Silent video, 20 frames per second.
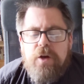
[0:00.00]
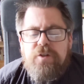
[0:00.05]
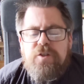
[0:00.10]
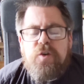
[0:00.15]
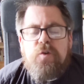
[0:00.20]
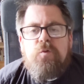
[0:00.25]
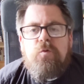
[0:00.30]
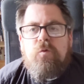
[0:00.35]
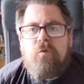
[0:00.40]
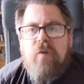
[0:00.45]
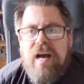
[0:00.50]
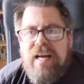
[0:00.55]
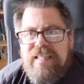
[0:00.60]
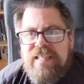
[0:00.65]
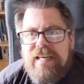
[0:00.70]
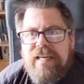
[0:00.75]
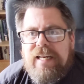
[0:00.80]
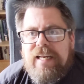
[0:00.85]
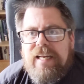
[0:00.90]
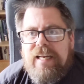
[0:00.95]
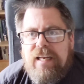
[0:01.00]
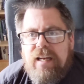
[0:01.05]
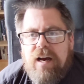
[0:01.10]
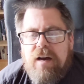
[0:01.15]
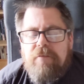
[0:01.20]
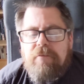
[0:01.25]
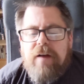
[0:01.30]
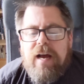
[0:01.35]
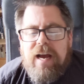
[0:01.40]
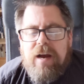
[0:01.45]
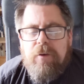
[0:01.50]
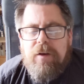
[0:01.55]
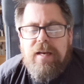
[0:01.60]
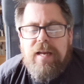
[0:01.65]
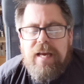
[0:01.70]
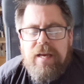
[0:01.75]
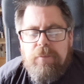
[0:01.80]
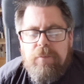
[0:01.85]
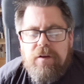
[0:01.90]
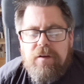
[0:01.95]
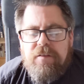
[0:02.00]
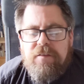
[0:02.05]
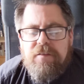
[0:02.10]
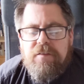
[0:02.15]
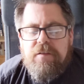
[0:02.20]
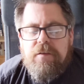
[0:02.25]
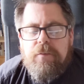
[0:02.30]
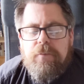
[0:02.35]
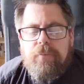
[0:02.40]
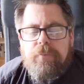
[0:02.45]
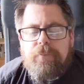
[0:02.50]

to radically love our neighbours.